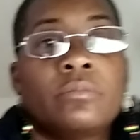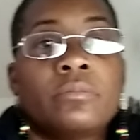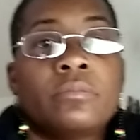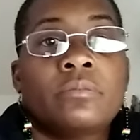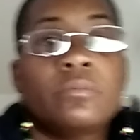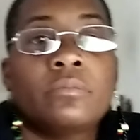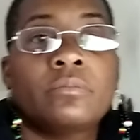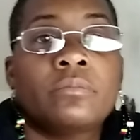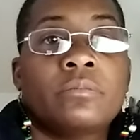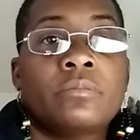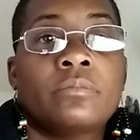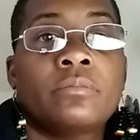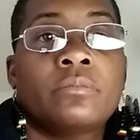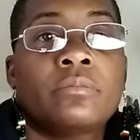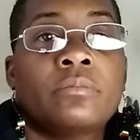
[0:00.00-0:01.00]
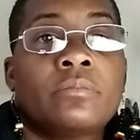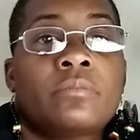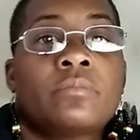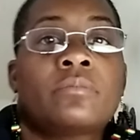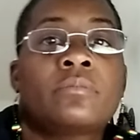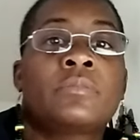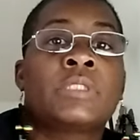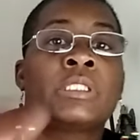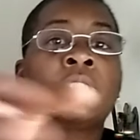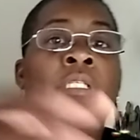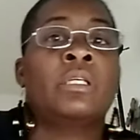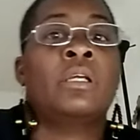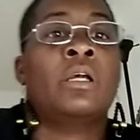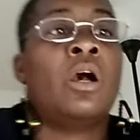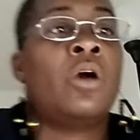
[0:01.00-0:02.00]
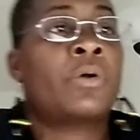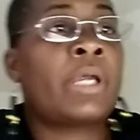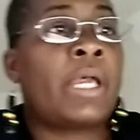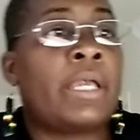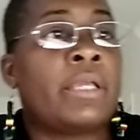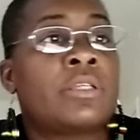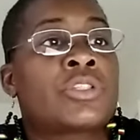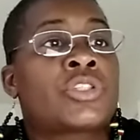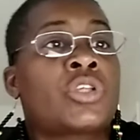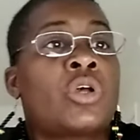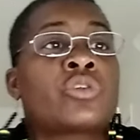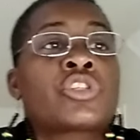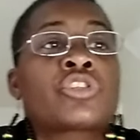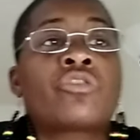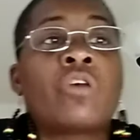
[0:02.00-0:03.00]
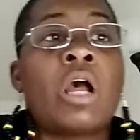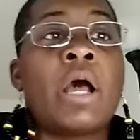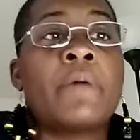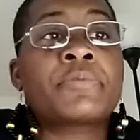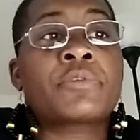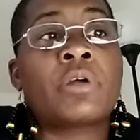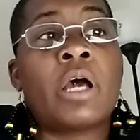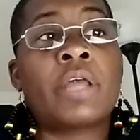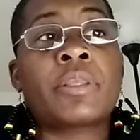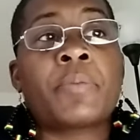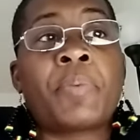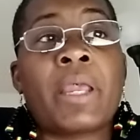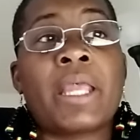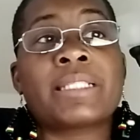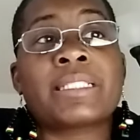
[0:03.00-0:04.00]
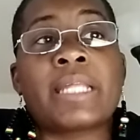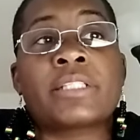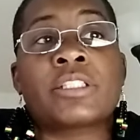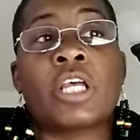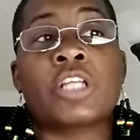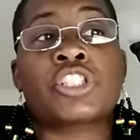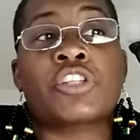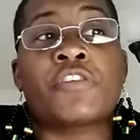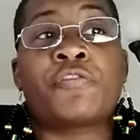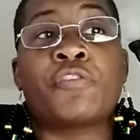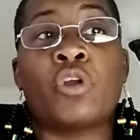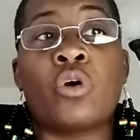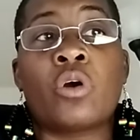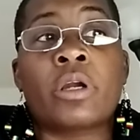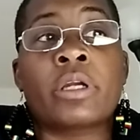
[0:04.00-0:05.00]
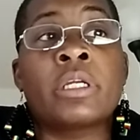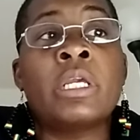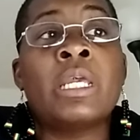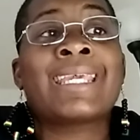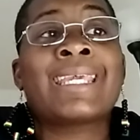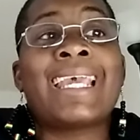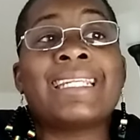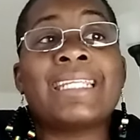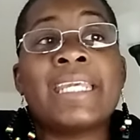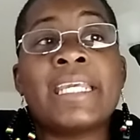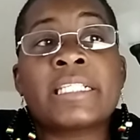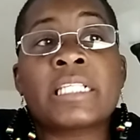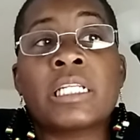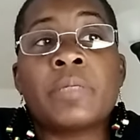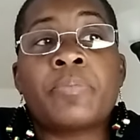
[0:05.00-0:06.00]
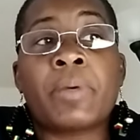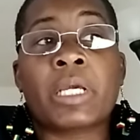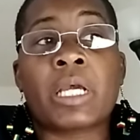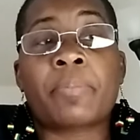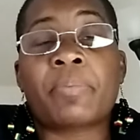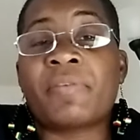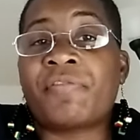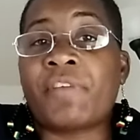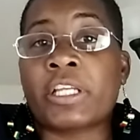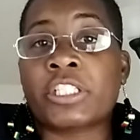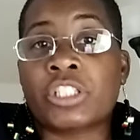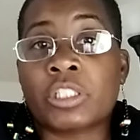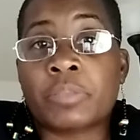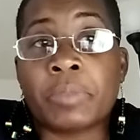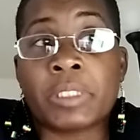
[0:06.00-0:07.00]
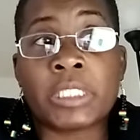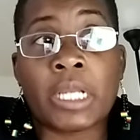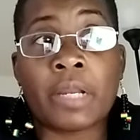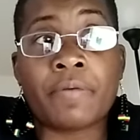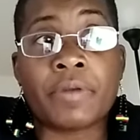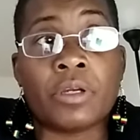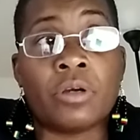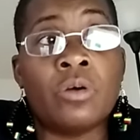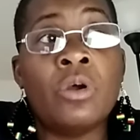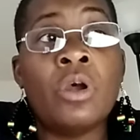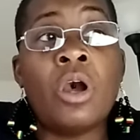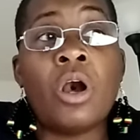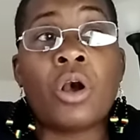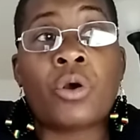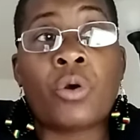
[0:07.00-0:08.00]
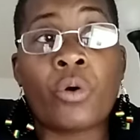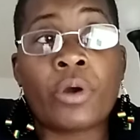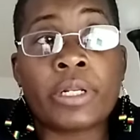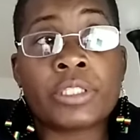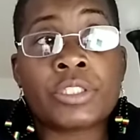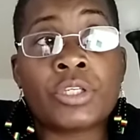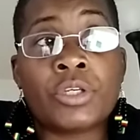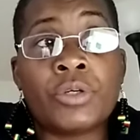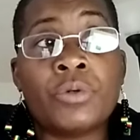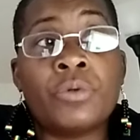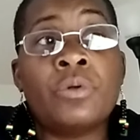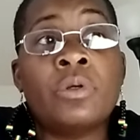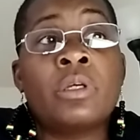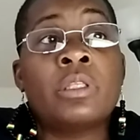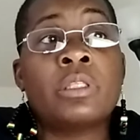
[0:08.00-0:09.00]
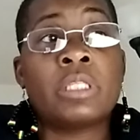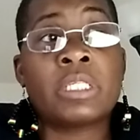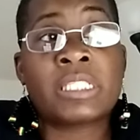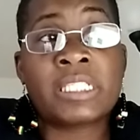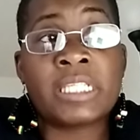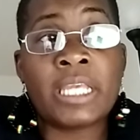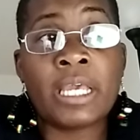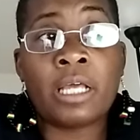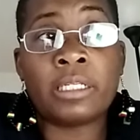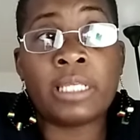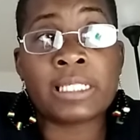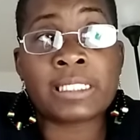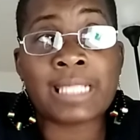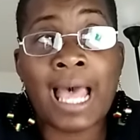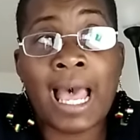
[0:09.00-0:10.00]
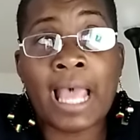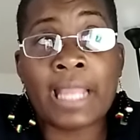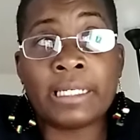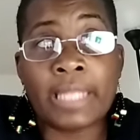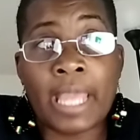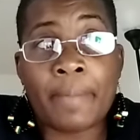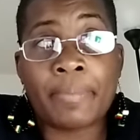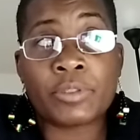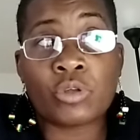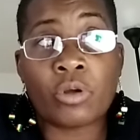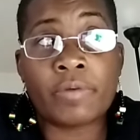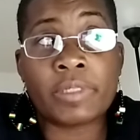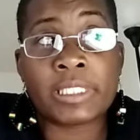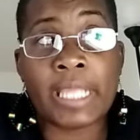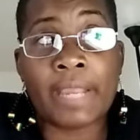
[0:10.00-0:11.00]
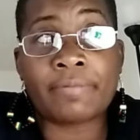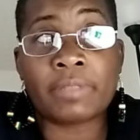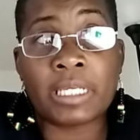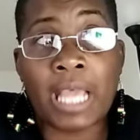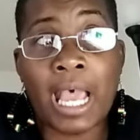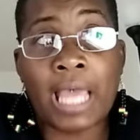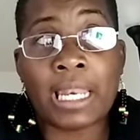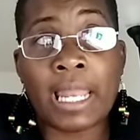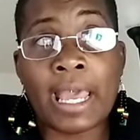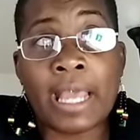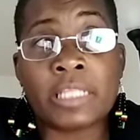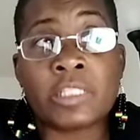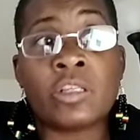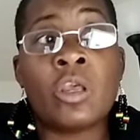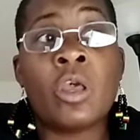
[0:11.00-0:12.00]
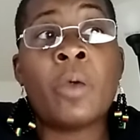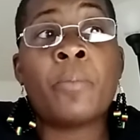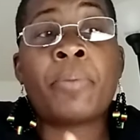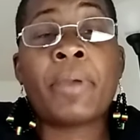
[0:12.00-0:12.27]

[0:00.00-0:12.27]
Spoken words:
I hope that this thing is really y'all getting everything, because I'm noticing that it keeps pausing in between my talking. If I repeat something, that's why, because I want to make sure you get what I'm saying.